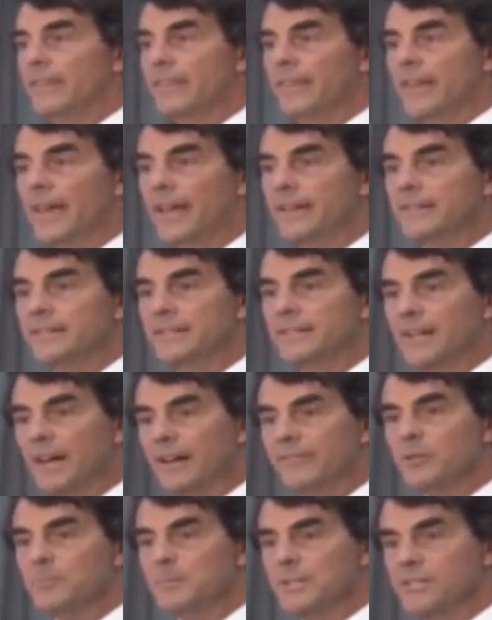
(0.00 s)
that
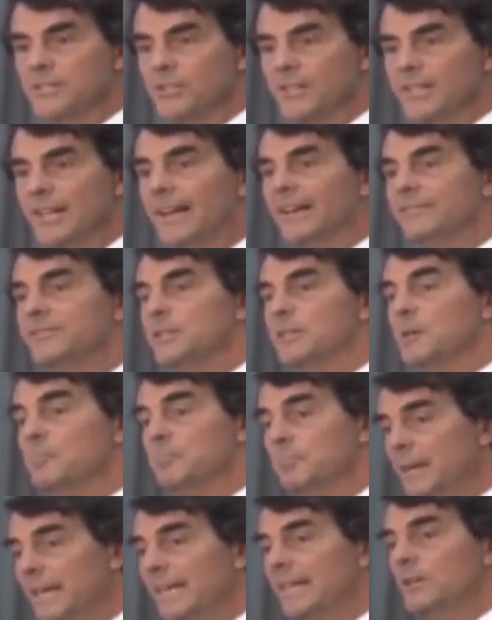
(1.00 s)
governments are going to have to
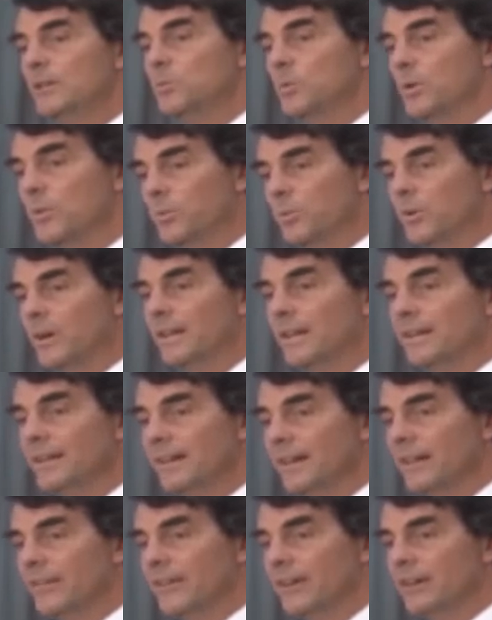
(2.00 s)
compete with one
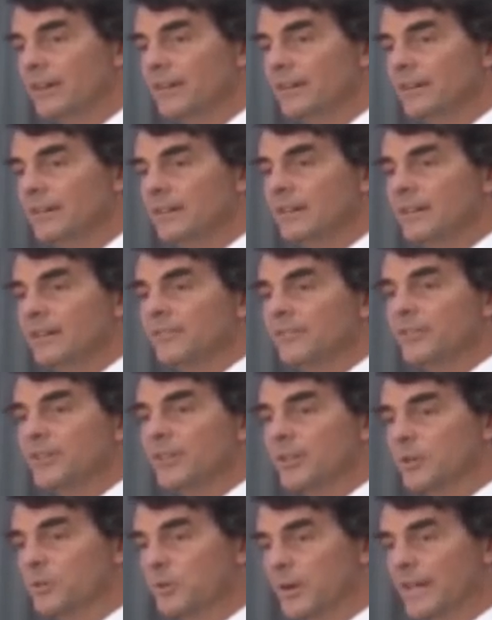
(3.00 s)
another
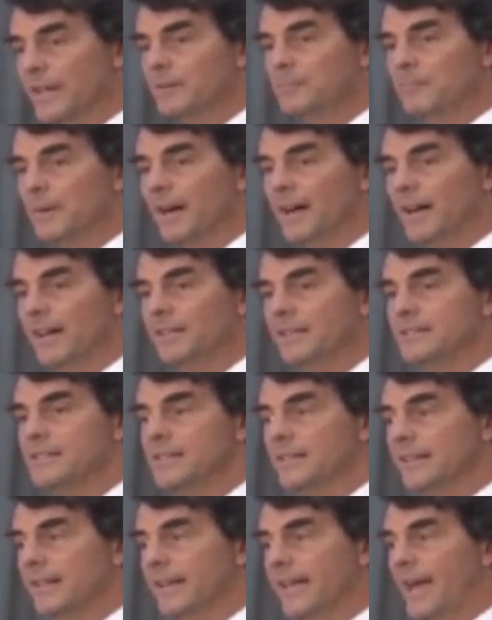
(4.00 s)
for the great
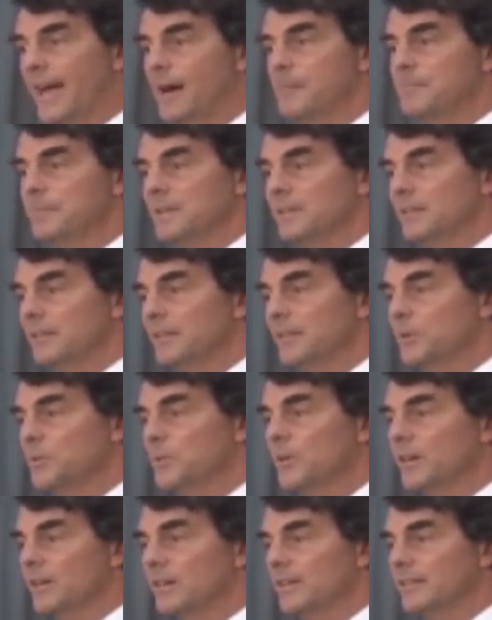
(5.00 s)
minds and the capital of the
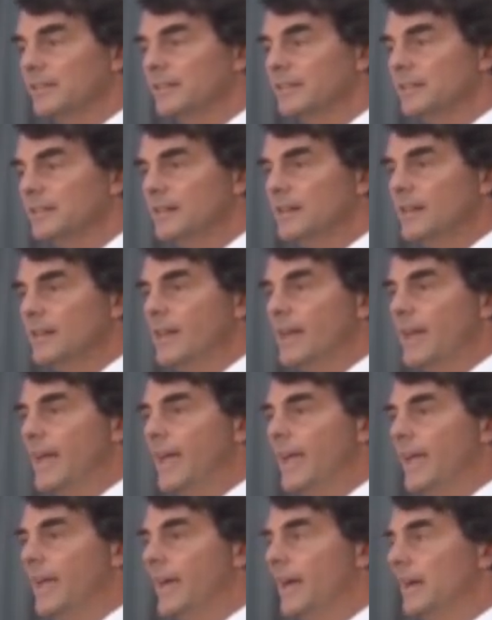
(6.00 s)
world.
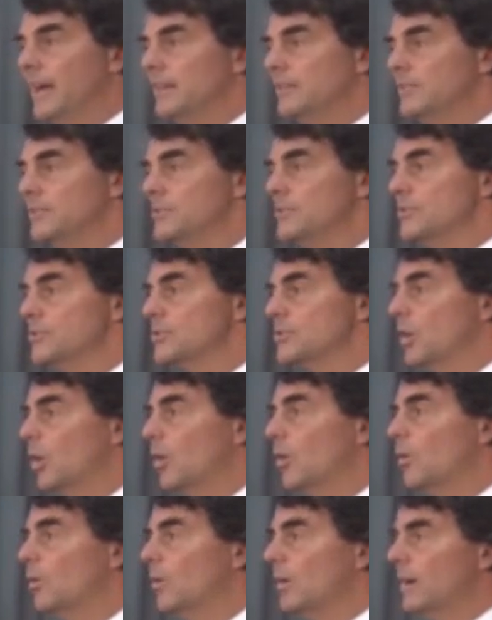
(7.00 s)
And
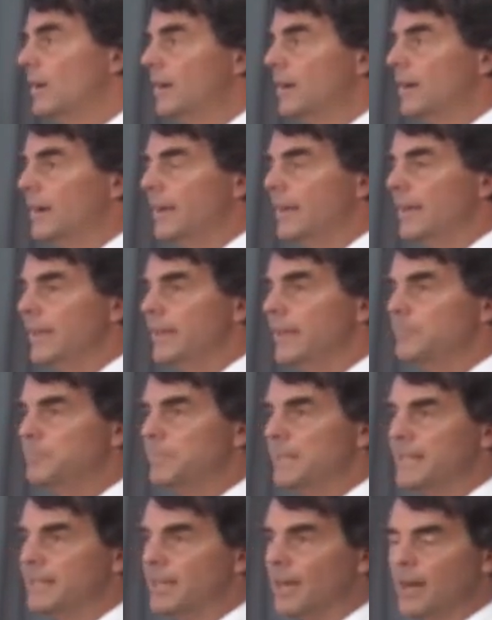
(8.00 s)
so
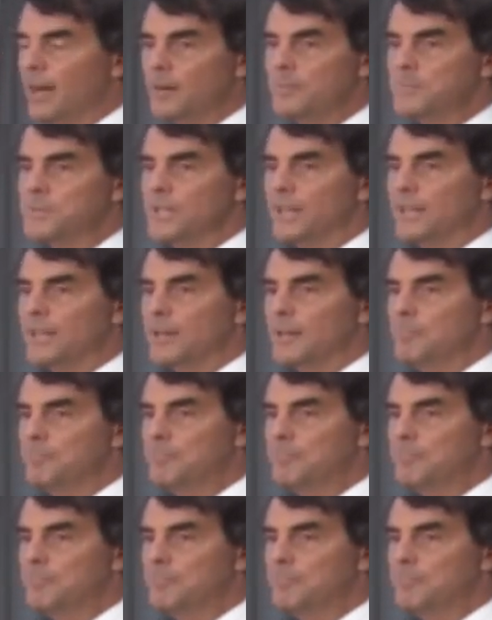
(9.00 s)
it becomes a